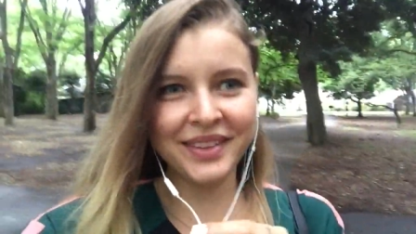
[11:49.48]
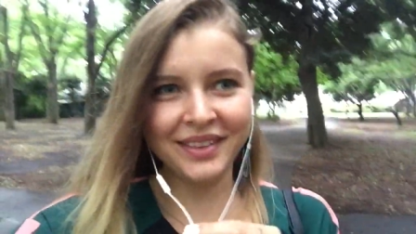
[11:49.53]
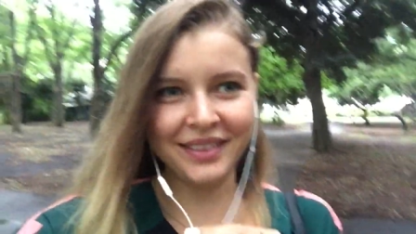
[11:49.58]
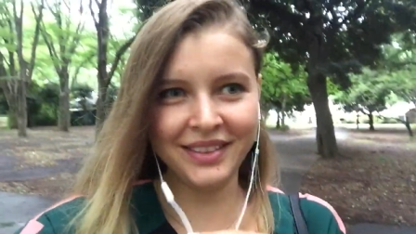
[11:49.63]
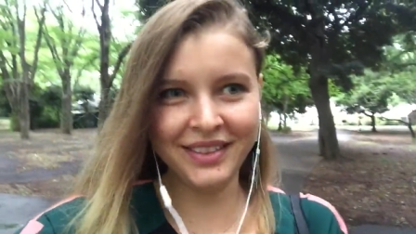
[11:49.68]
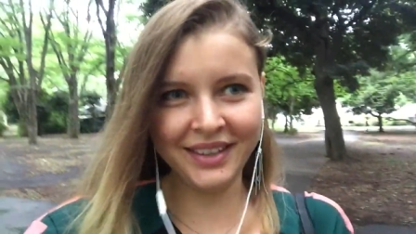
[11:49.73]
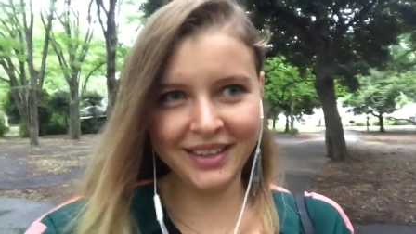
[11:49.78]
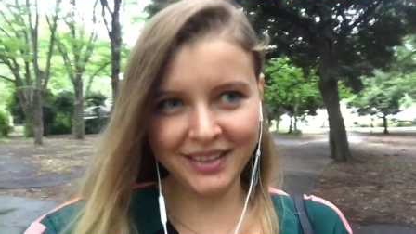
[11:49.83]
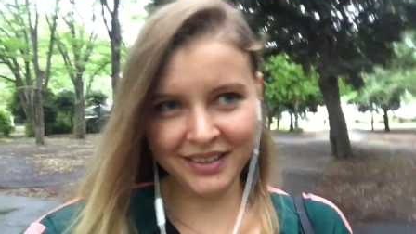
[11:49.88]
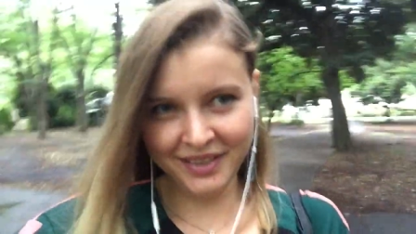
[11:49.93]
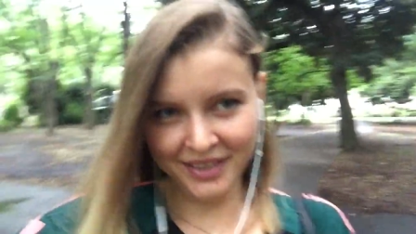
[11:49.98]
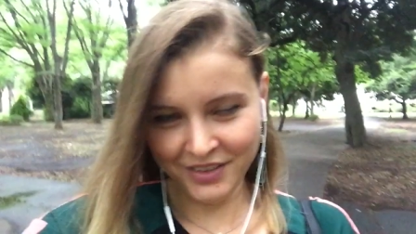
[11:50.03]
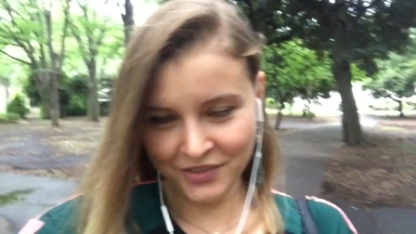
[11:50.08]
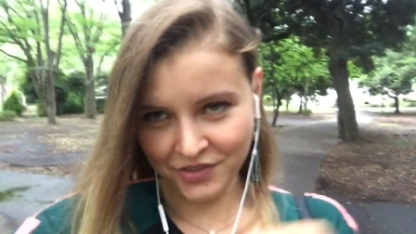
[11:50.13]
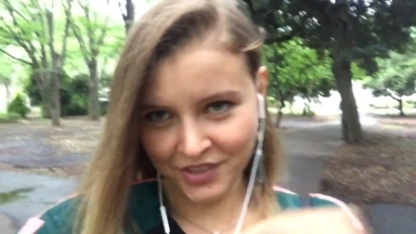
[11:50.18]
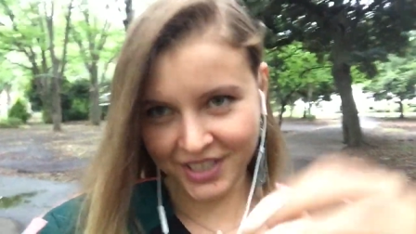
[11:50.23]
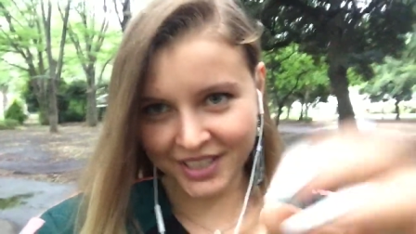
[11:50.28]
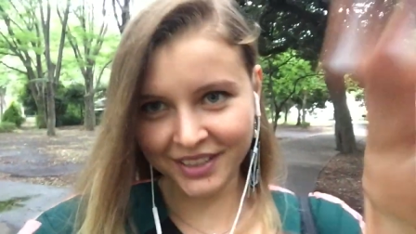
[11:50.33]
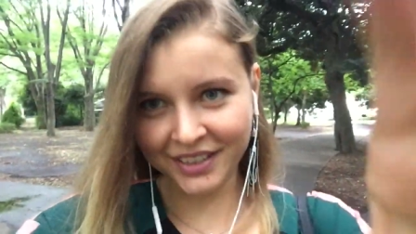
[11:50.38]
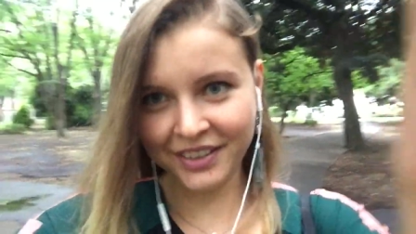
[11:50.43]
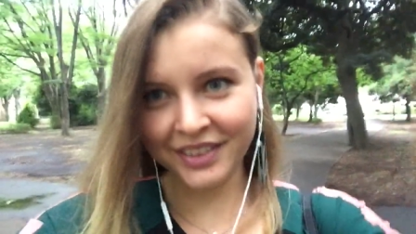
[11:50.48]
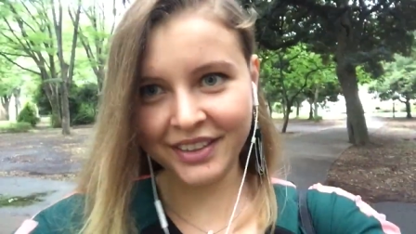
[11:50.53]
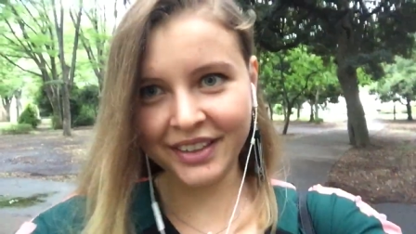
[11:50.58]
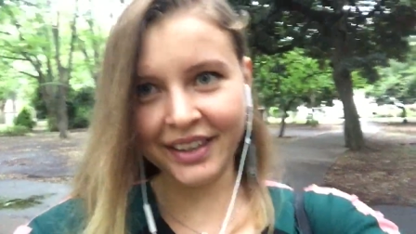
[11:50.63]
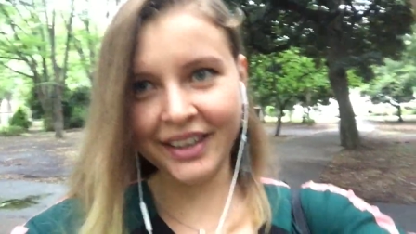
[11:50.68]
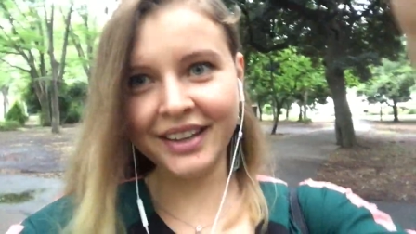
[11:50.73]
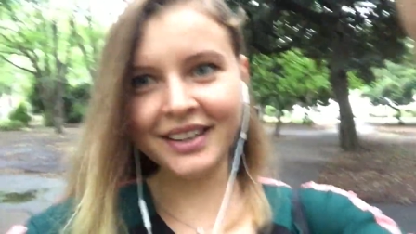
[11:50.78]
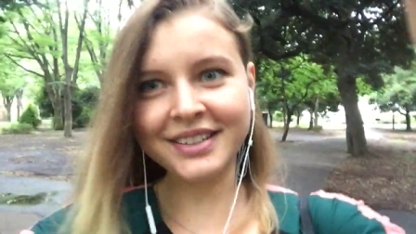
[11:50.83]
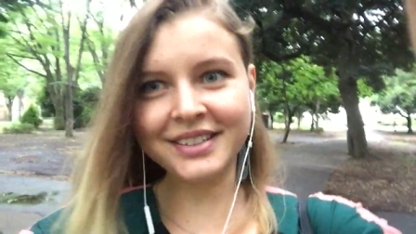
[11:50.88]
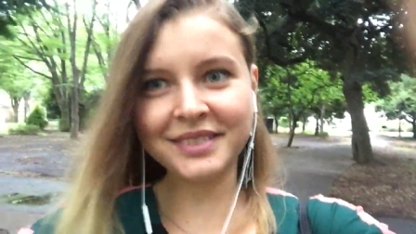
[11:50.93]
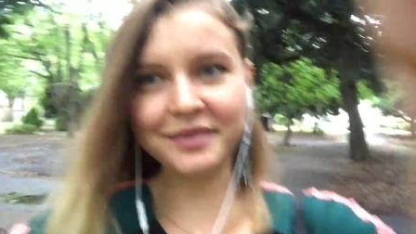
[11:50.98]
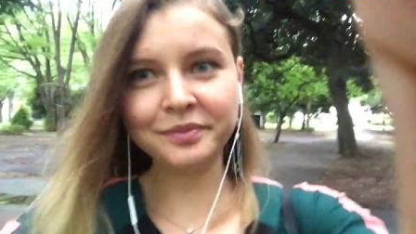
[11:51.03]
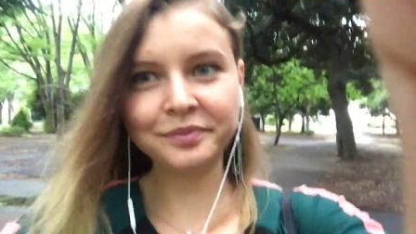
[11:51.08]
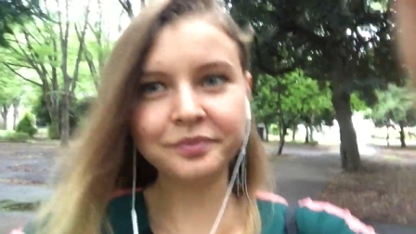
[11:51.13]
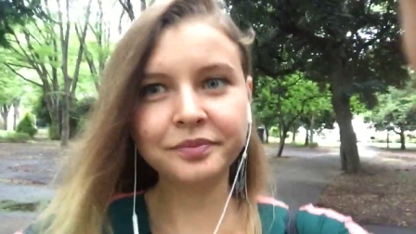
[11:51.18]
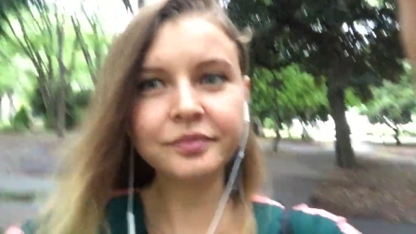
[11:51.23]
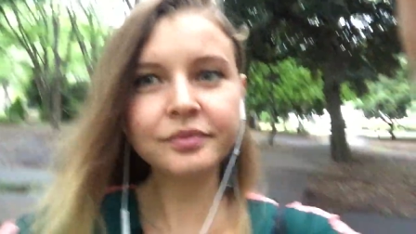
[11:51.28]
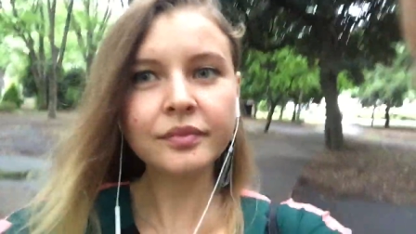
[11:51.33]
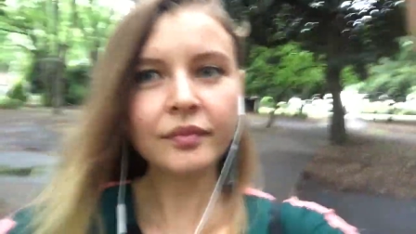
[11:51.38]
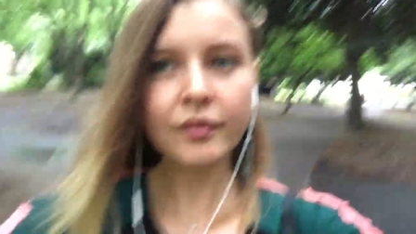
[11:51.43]
the interesting thing is
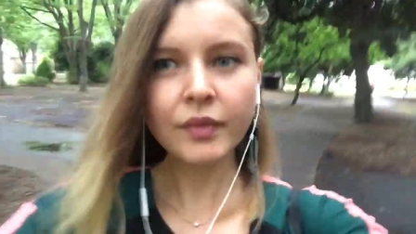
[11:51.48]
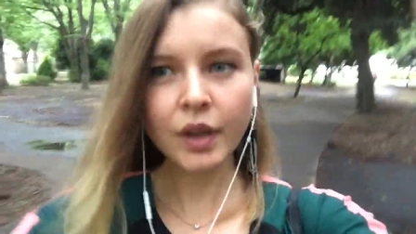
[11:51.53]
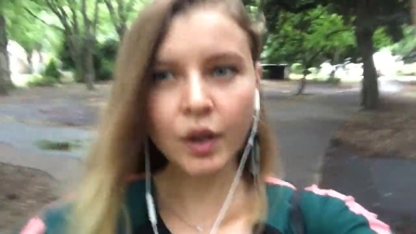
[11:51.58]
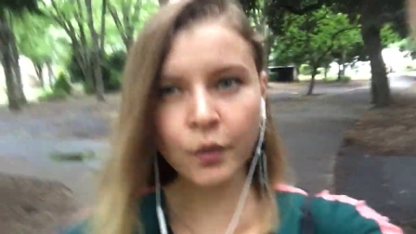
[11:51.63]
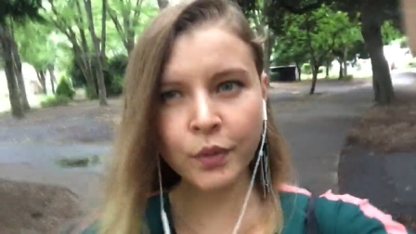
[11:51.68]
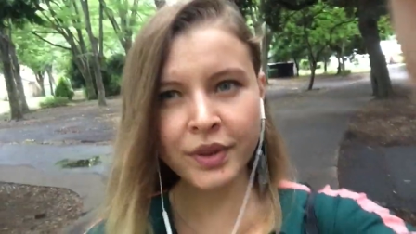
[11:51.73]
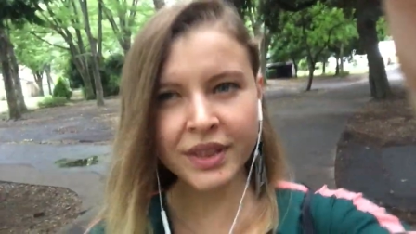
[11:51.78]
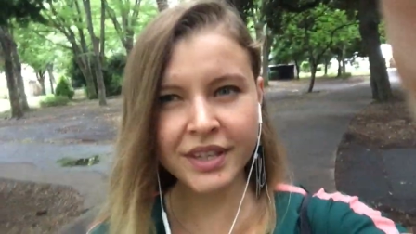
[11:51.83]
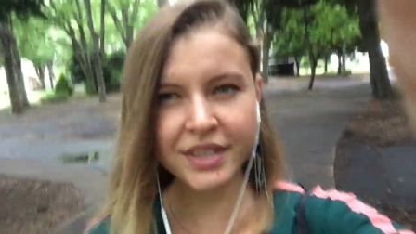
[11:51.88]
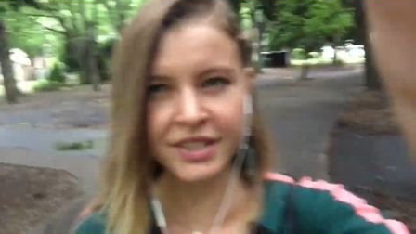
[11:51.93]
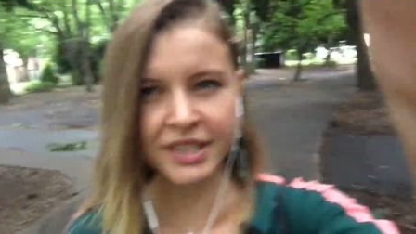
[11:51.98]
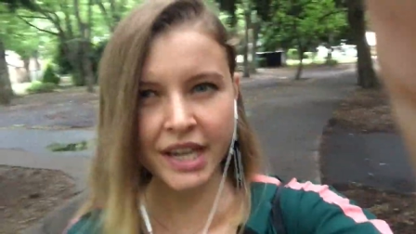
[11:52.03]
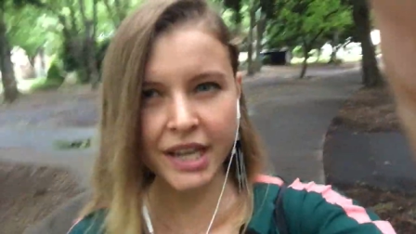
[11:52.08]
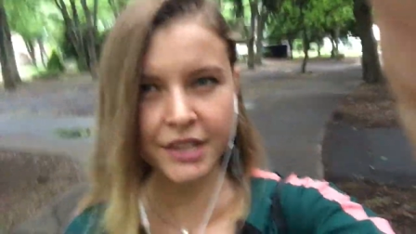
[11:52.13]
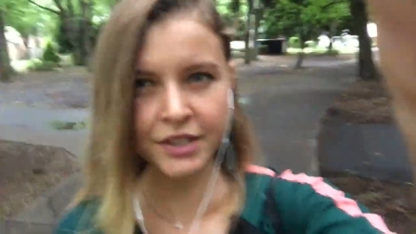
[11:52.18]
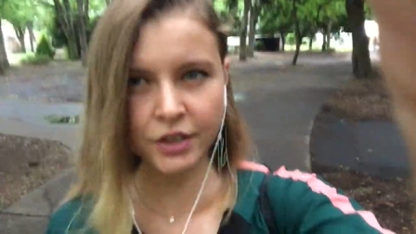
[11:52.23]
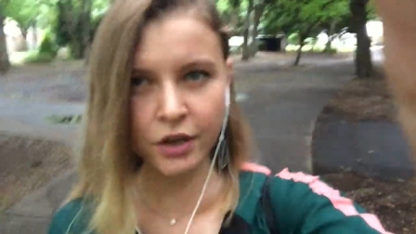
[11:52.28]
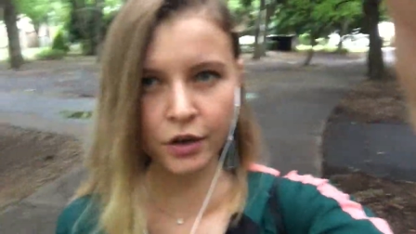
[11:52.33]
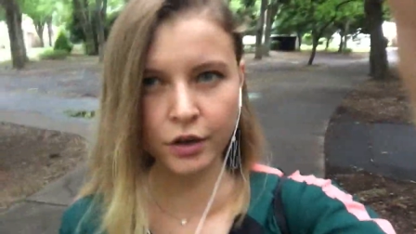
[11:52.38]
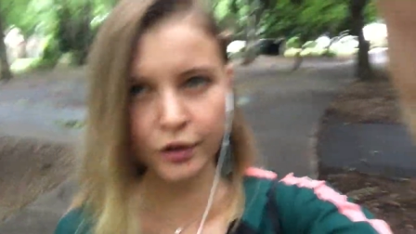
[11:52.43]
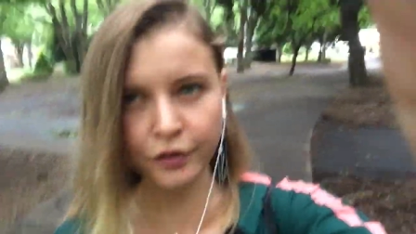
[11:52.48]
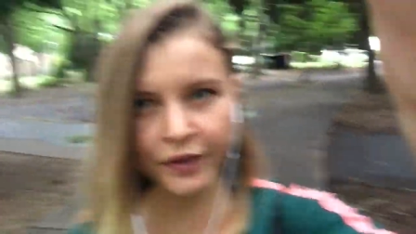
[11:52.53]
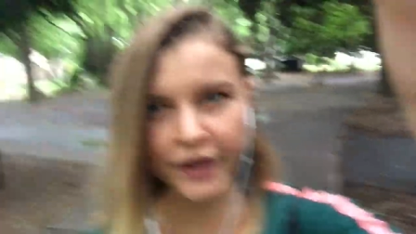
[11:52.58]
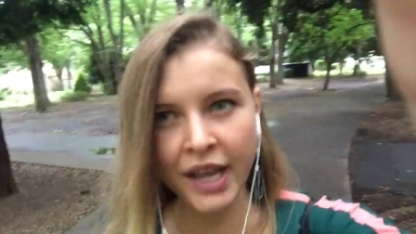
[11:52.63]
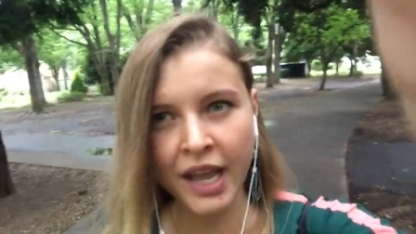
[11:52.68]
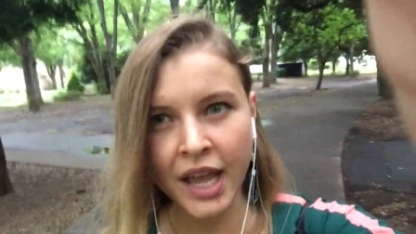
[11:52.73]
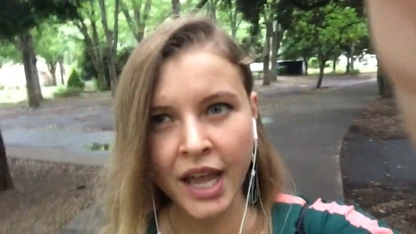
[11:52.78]
with this S-curve,